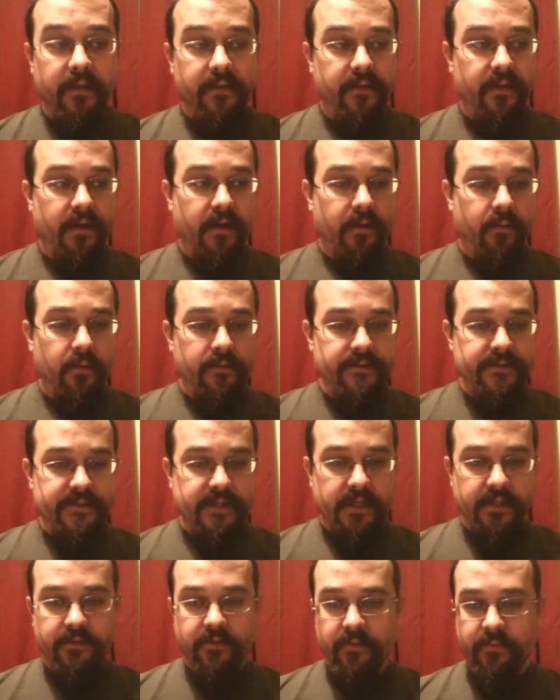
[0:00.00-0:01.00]
won't
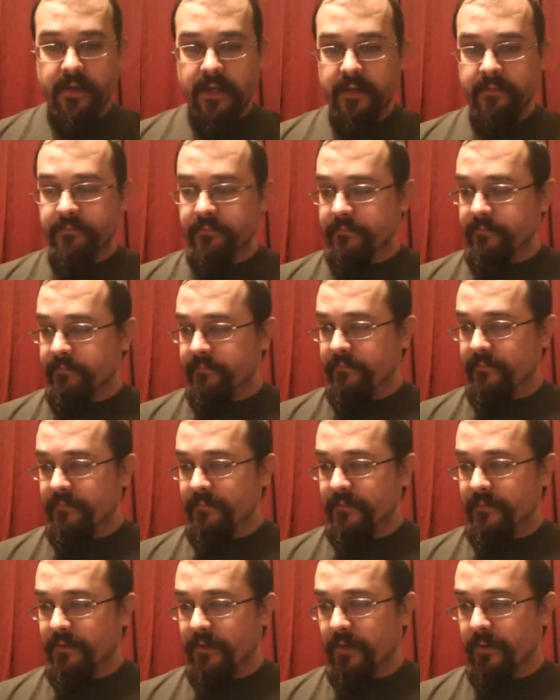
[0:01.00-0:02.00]
suck too bad.
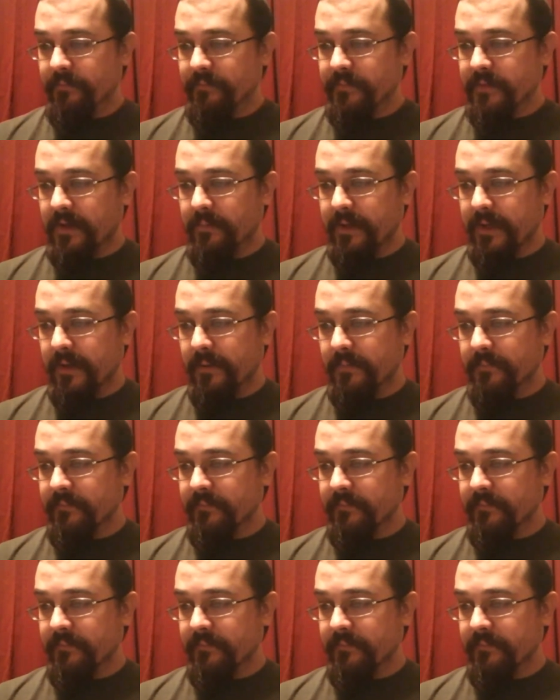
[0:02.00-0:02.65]
So here we go.